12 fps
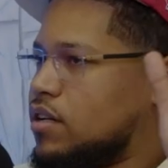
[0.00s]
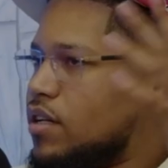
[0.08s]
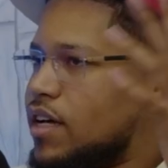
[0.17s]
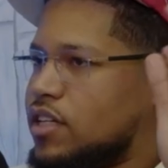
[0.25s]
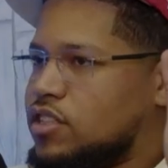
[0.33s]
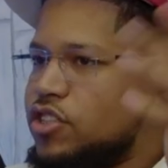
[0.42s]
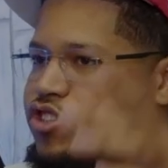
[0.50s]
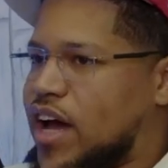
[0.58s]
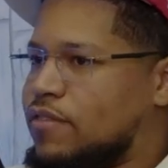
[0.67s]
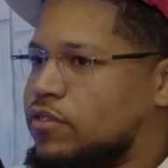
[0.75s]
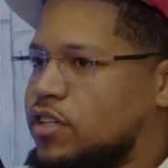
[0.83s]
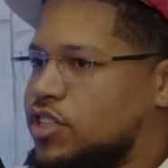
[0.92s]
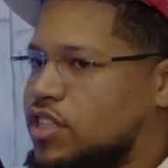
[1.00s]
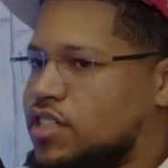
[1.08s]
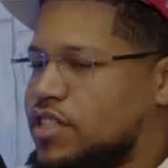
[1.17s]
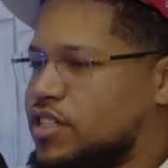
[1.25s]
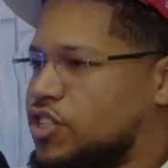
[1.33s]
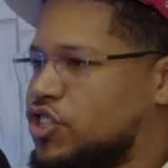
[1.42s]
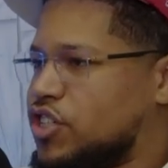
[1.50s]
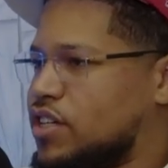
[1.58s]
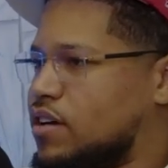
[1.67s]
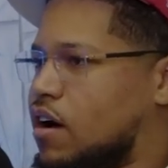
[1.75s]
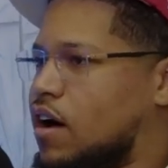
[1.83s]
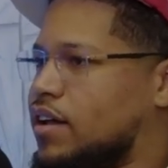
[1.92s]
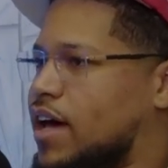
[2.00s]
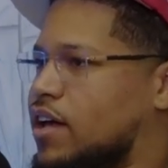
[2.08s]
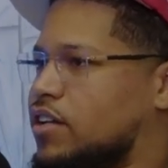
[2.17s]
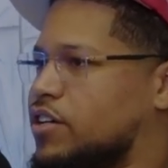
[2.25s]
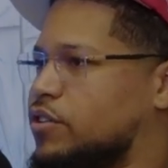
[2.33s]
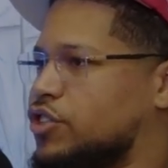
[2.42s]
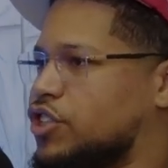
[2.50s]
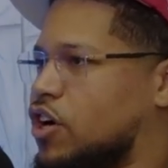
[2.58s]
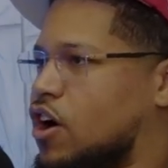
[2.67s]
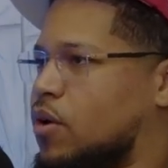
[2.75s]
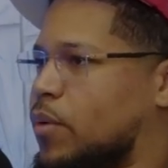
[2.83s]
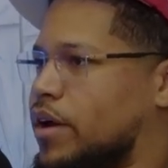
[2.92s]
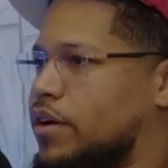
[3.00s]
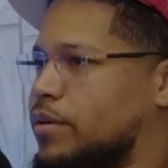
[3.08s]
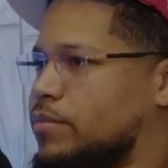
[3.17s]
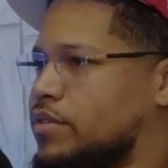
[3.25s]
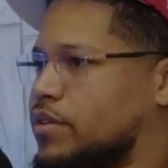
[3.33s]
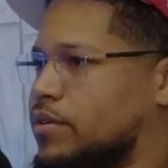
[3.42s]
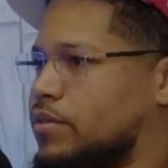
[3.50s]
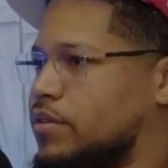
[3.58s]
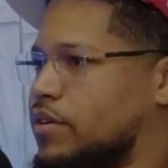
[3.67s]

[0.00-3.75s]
the like travel logistics and shit, all that illegal shit all went up. So